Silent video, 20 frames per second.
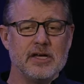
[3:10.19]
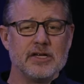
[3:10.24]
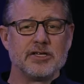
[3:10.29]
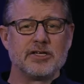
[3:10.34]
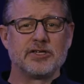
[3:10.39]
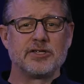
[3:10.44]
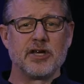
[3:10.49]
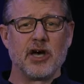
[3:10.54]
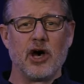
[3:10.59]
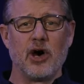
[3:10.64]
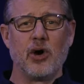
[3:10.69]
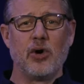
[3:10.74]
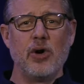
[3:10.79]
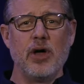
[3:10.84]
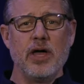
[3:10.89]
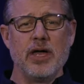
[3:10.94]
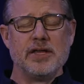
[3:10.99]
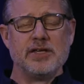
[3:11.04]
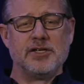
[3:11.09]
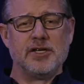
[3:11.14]
So
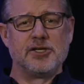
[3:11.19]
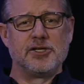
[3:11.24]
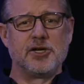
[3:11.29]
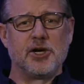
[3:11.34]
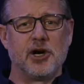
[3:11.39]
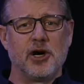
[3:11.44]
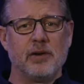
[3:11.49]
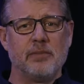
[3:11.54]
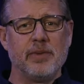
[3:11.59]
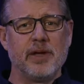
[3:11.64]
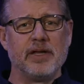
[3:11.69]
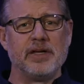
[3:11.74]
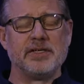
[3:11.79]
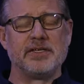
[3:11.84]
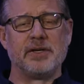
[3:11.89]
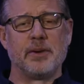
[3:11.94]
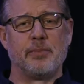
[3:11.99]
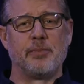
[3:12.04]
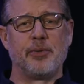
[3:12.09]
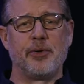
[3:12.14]
determined
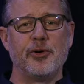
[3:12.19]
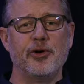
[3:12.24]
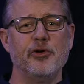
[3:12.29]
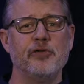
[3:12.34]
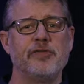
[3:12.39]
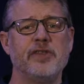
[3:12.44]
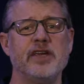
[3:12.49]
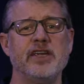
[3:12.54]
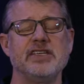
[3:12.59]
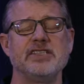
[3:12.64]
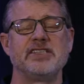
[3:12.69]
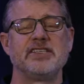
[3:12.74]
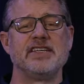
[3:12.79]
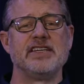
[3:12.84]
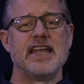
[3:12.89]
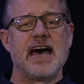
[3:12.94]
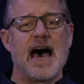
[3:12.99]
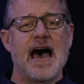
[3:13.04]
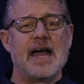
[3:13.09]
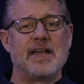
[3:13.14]
to prove that he's
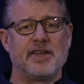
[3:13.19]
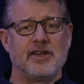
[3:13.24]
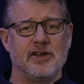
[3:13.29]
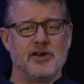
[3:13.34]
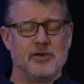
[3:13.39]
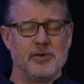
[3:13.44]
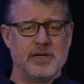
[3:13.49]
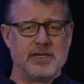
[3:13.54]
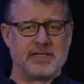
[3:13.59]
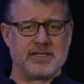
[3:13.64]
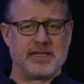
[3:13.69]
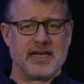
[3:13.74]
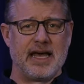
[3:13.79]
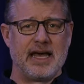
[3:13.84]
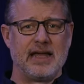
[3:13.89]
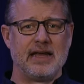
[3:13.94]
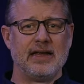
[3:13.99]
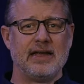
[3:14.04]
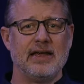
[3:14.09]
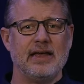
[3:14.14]
not who he
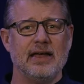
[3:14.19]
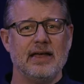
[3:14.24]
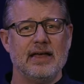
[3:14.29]
said